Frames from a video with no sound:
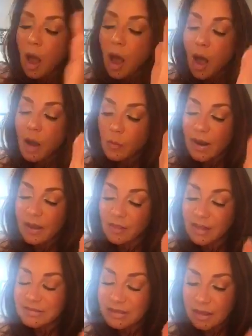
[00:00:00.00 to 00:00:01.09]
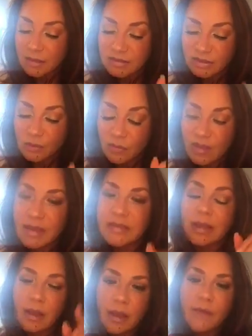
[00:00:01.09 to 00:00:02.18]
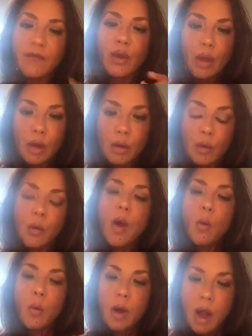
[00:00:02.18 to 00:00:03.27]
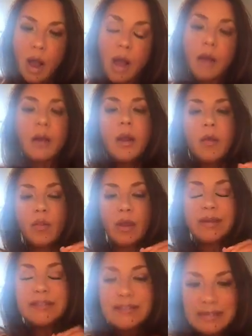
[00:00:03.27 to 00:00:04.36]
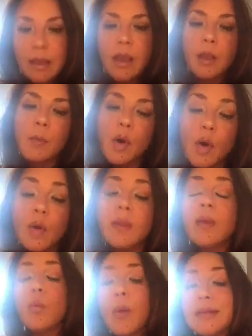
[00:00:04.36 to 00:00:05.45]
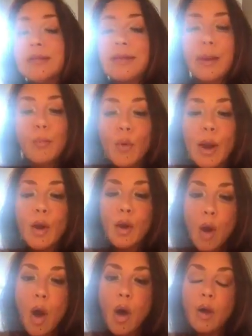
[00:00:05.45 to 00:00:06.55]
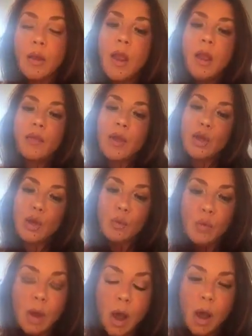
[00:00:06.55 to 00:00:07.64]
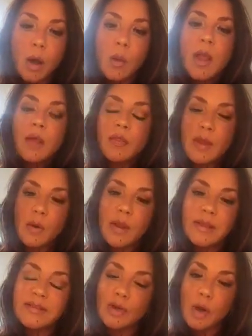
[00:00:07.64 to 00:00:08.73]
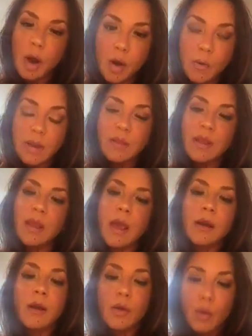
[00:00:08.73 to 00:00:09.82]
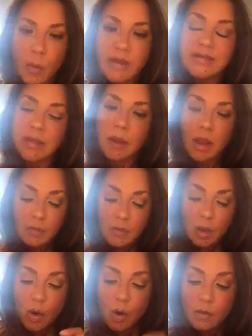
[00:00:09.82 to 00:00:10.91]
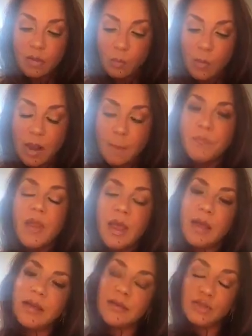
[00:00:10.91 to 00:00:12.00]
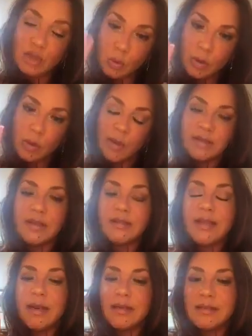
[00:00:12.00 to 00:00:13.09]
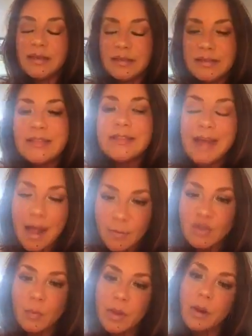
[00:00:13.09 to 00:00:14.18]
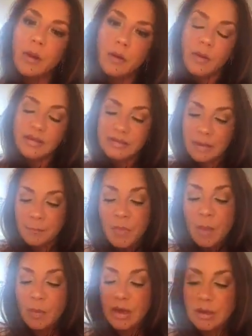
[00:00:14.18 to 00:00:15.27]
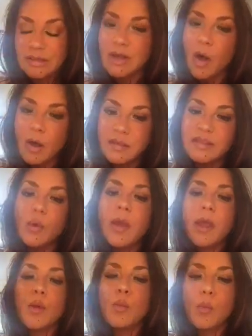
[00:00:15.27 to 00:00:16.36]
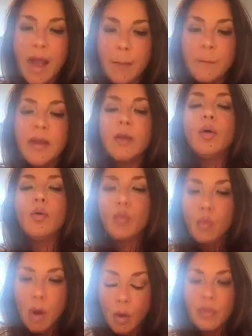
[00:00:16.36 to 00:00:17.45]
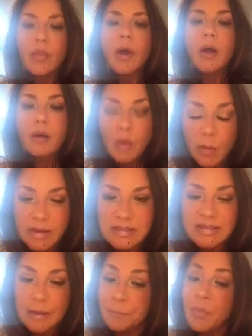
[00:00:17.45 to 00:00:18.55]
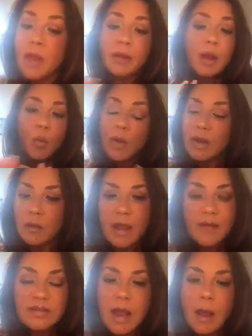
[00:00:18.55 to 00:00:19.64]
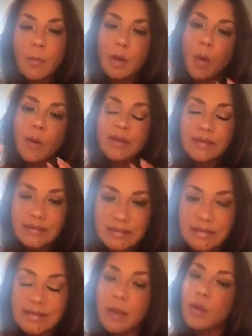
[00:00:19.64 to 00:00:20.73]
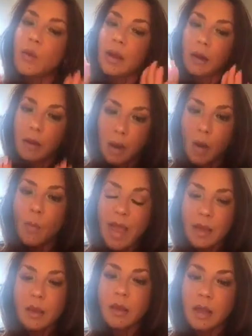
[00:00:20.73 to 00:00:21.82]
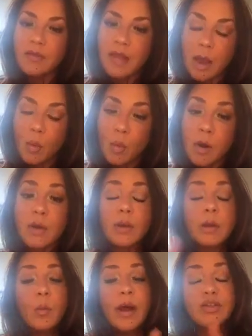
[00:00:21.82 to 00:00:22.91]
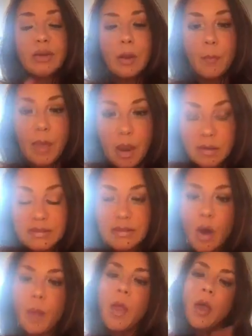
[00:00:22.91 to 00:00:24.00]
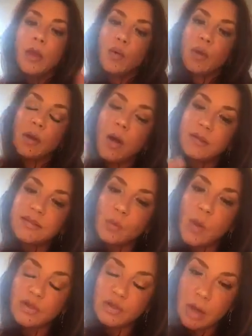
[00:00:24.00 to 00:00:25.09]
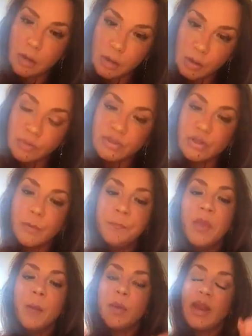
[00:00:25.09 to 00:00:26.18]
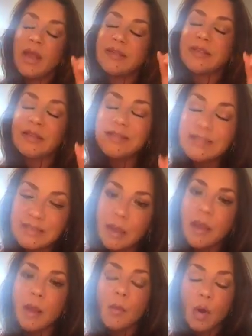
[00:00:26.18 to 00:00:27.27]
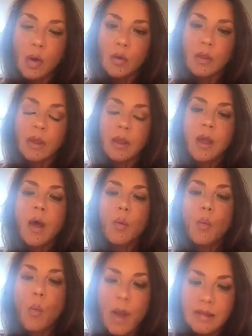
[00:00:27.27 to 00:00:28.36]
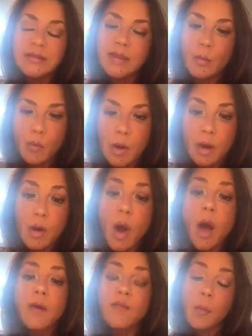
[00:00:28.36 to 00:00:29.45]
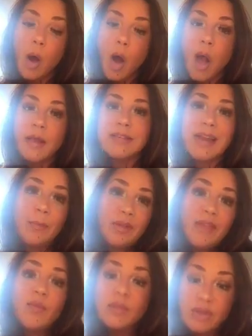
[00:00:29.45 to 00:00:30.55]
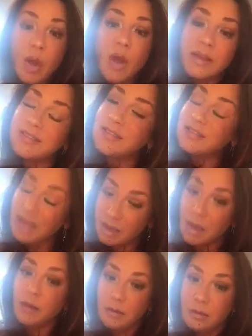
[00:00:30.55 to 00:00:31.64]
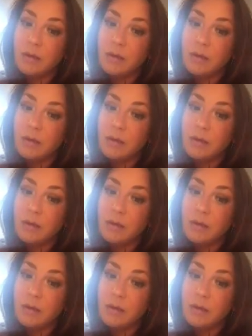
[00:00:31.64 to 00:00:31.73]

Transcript: All right, let's get to this. If you were on the Seek Him Early Wednesday prayer call, then you know there is currently an anointing in the earth realm. It is two anointings. It is an establishment anointing, but it is also a rapid growth anointing. Now, we don't have time to go into detail. You got to go back and get that word. You can watch it on Periscope. You can also watch it on YouTube, but it's the Seek Him Early Wednesday prayer call from August. I believe it was August 2nd.